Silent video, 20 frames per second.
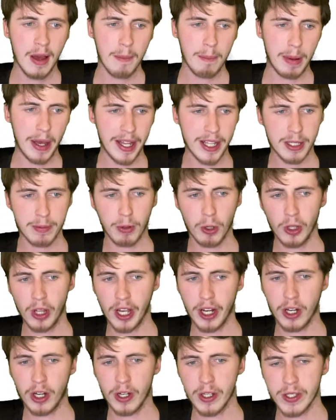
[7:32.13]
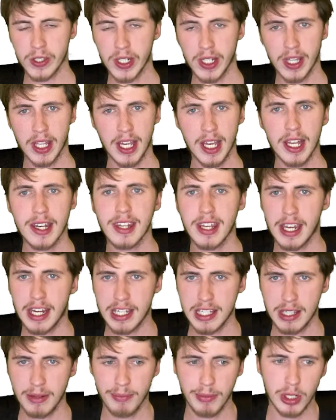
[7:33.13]
Beats Paulo Costa there,
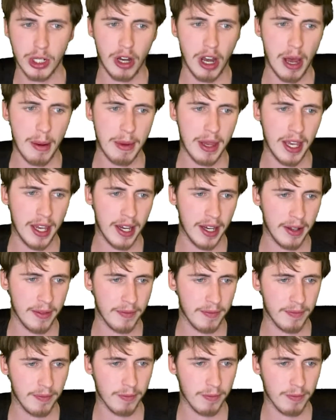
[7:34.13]
takes some time out.